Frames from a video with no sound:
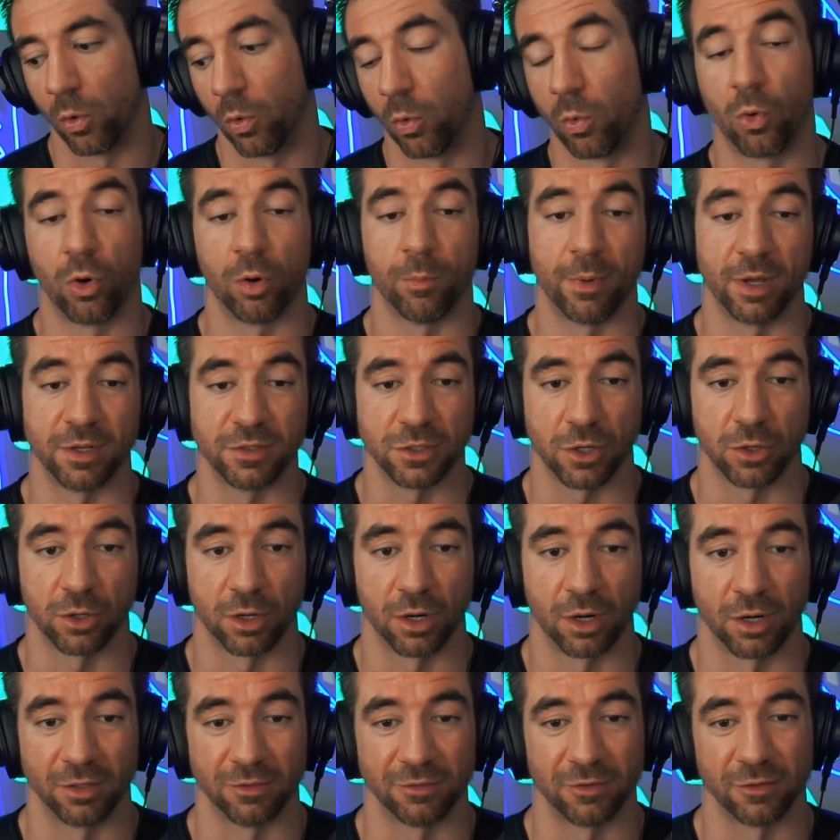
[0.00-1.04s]
Or my
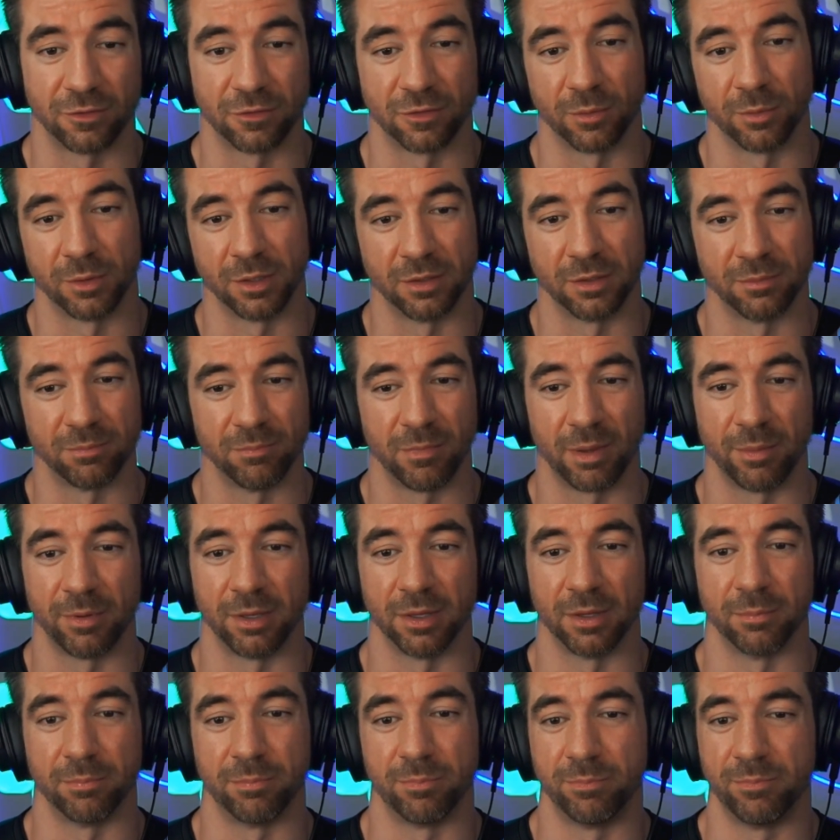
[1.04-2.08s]
target audience is someone,
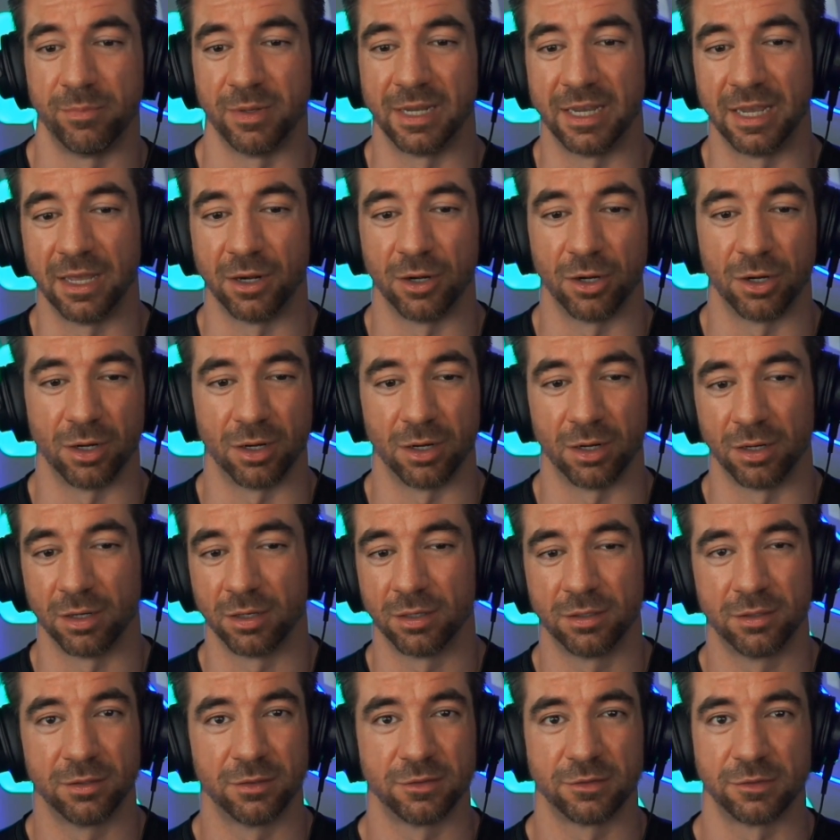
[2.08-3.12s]
maybe a
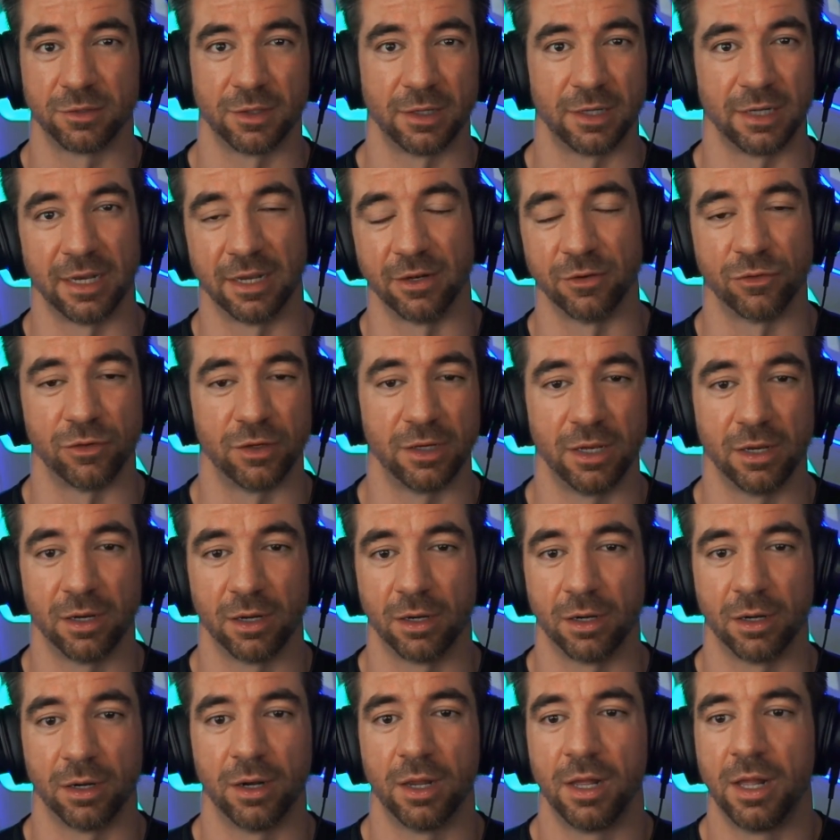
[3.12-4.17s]
beginner Solidity
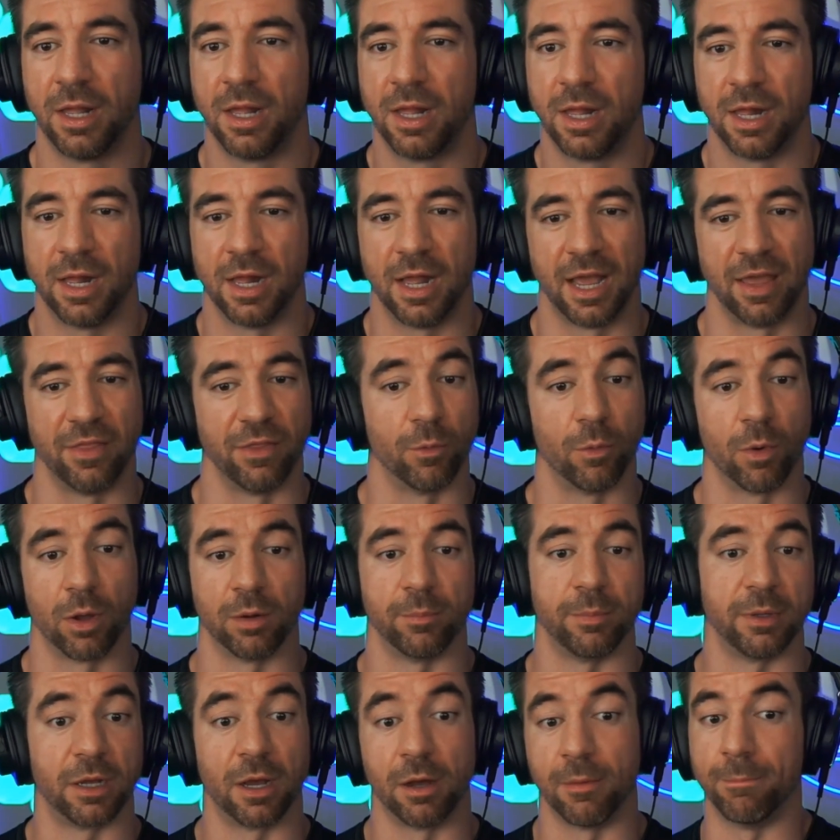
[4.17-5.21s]
engineer, and they want to
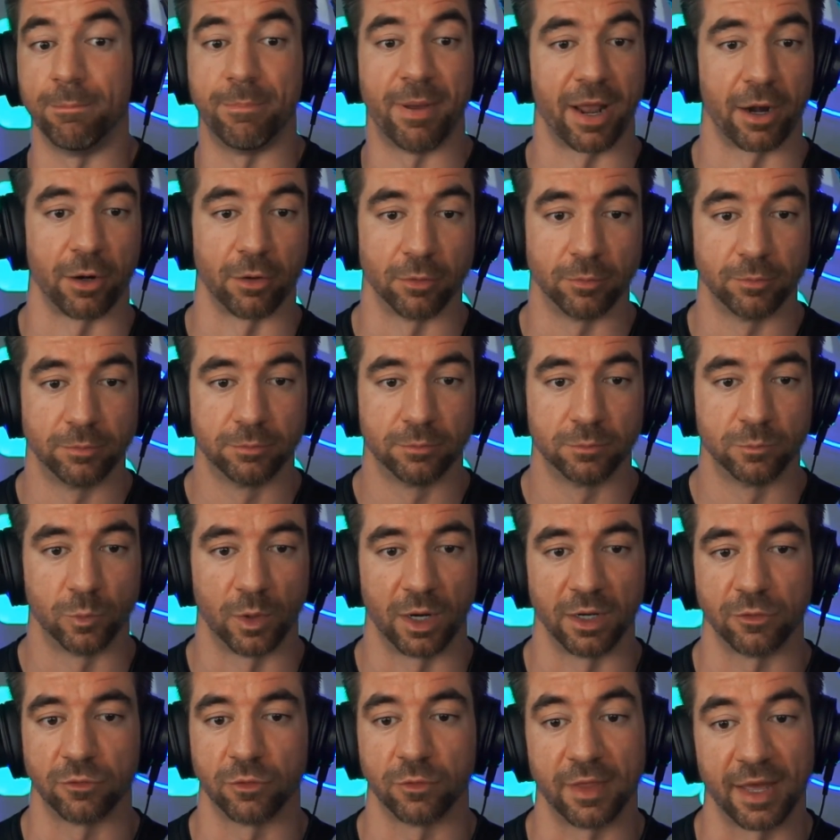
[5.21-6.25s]
become better,
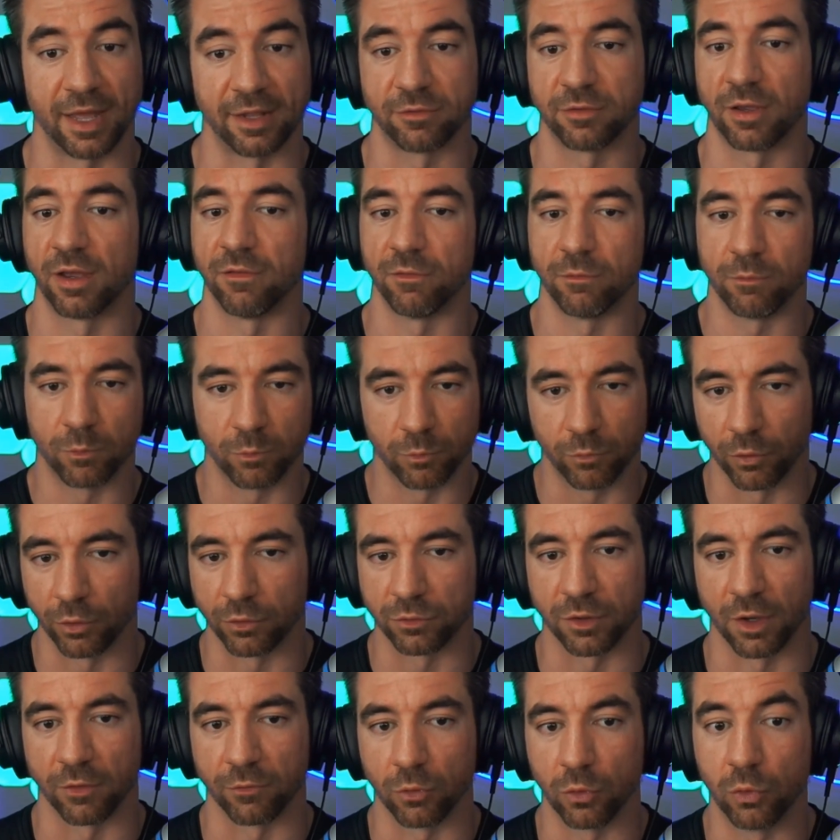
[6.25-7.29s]
right? So that's
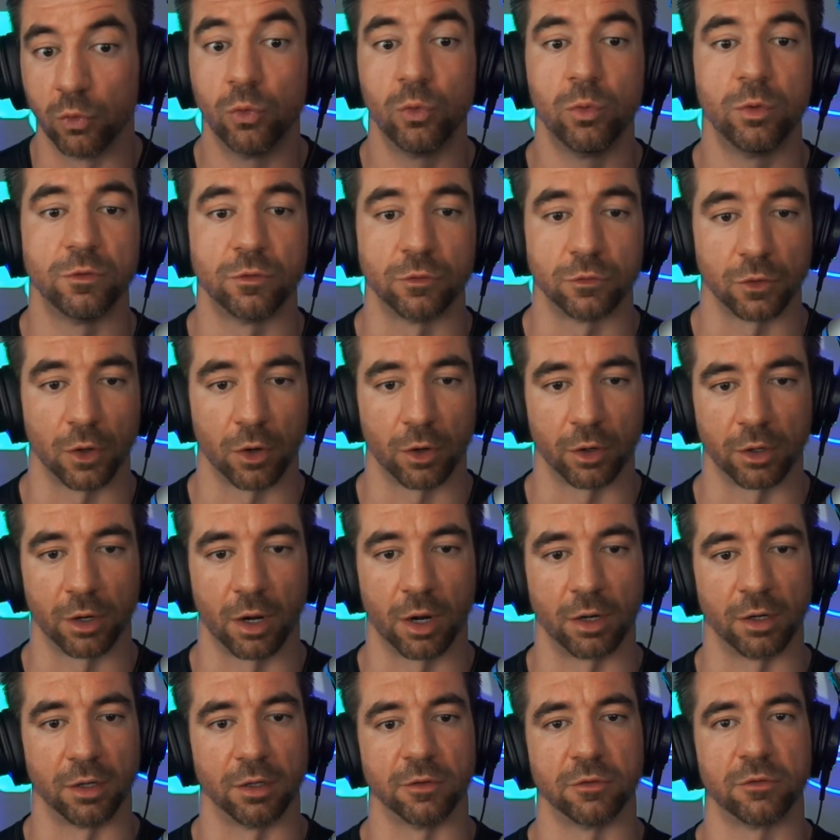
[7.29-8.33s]
first off, who is your target
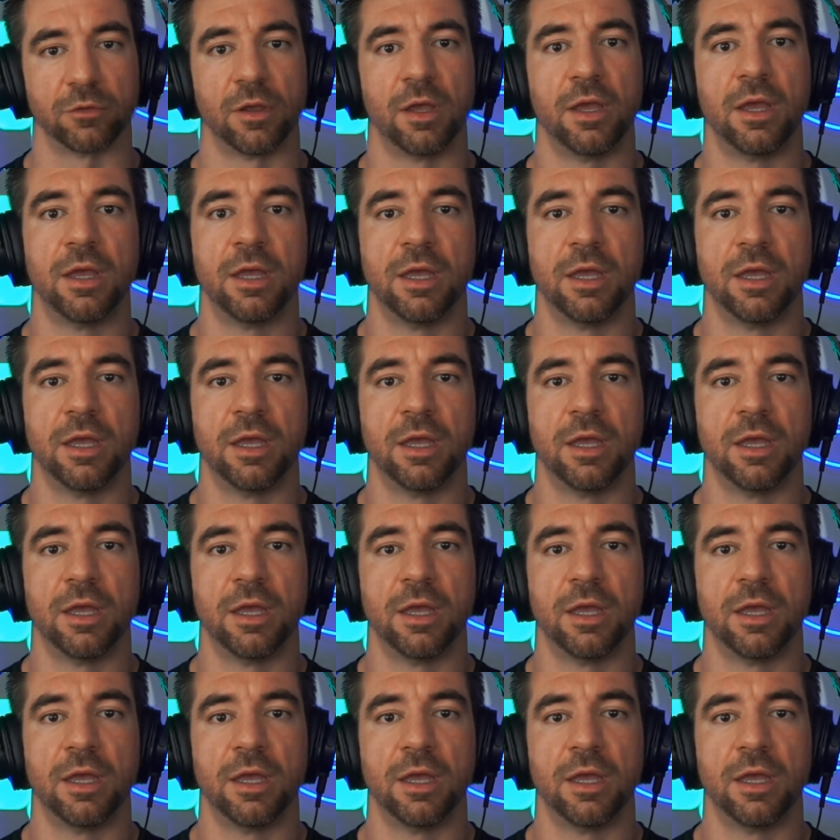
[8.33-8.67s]
audience?